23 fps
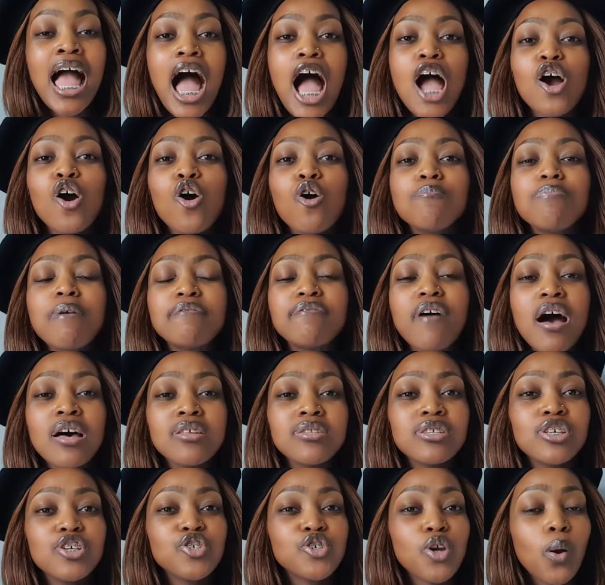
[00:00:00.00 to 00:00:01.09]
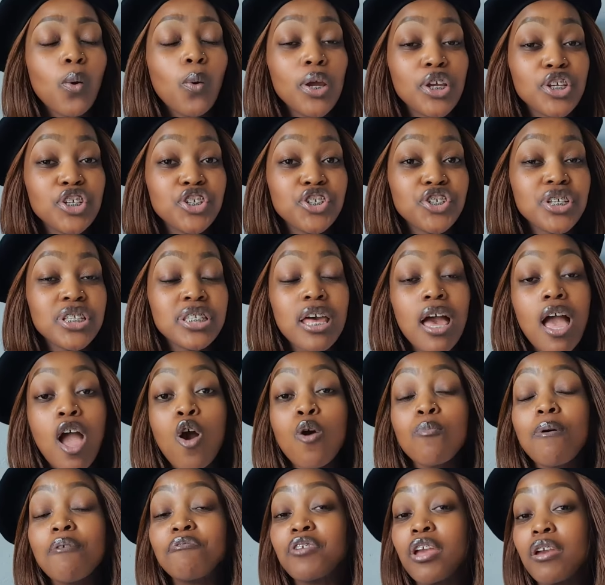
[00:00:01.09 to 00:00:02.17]
I hope I've answered your questions. I
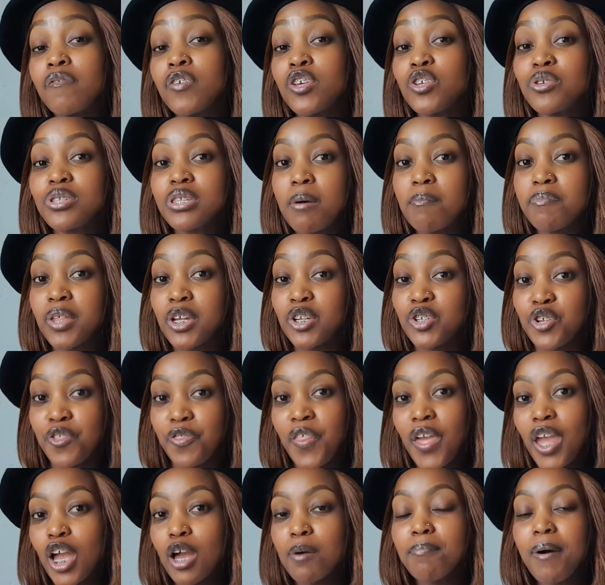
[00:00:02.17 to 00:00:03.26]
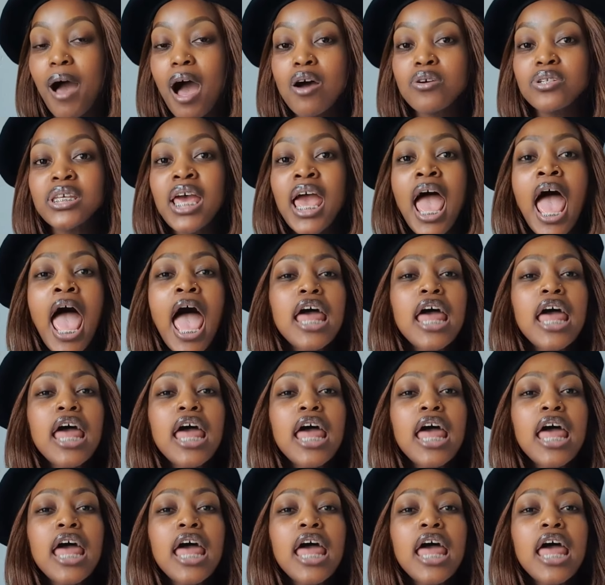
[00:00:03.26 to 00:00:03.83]
hope I've given you something to think about.